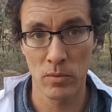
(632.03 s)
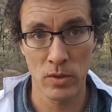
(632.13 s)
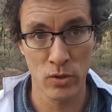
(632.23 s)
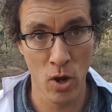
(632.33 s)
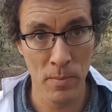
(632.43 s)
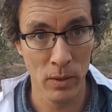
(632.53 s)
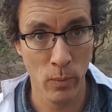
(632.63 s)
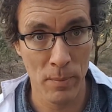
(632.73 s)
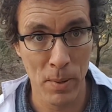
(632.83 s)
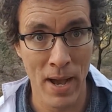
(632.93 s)
determining
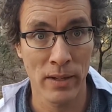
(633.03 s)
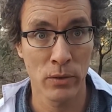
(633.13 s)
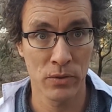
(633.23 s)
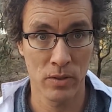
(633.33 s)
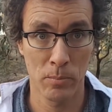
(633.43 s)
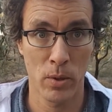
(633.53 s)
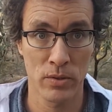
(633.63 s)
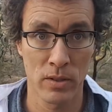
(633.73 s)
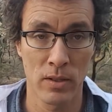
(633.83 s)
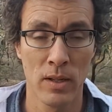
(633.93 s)
where particles are
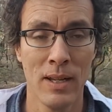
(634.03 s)
deposited,